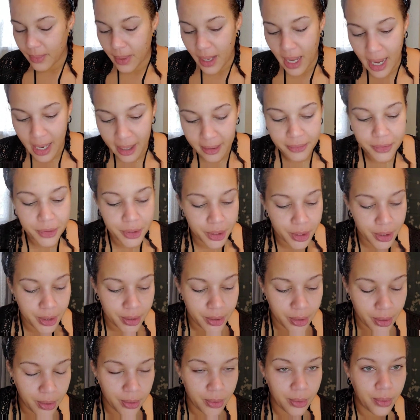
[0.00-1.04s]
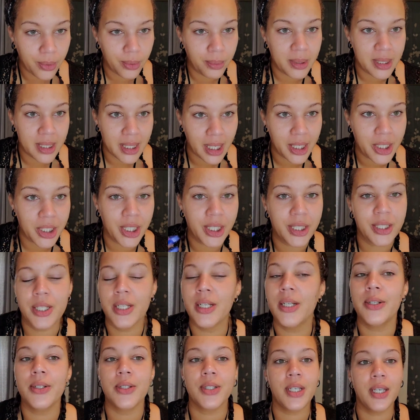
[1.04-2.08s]
After you massage it into
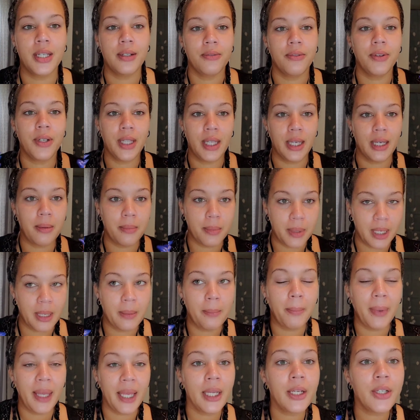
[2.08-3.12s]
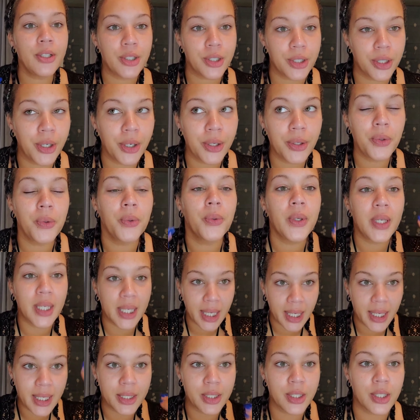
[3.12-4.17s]
your skin for like a minute, make sure you
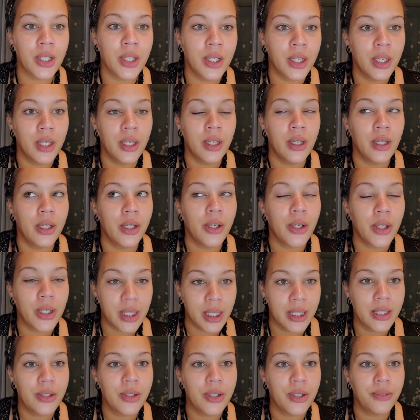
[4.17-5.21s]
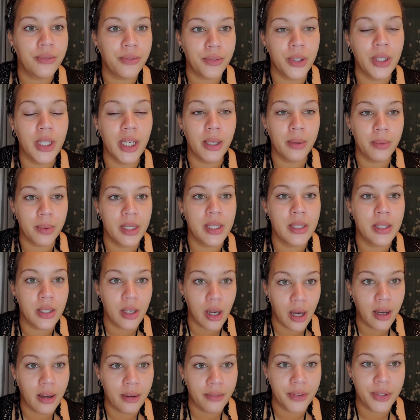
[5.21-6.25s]
get your cleanser fully rinsed
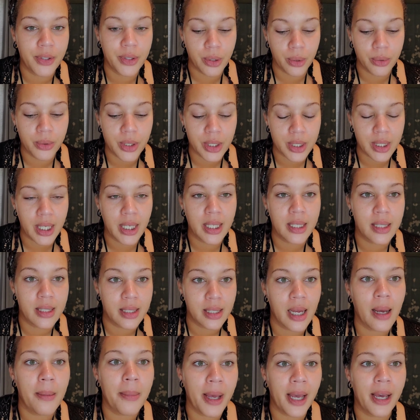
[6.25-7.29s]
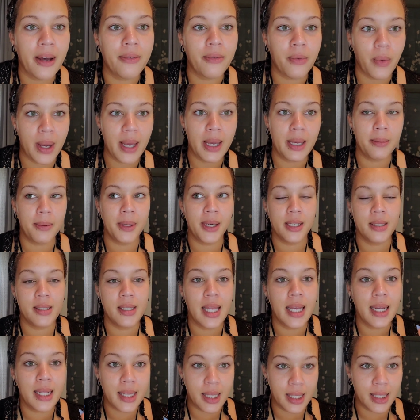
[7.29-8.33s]
off and don't just kind of stop halfway, because
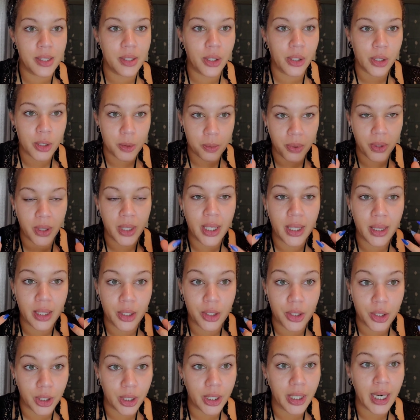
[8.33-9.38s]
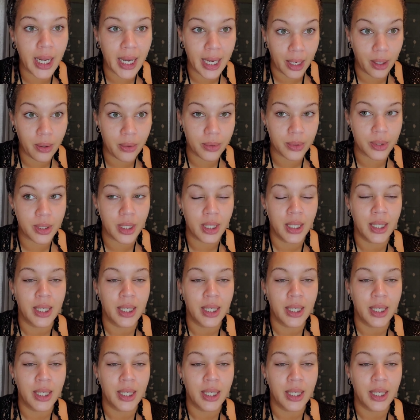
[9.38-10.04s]
that cleanser is pulling the dirt out.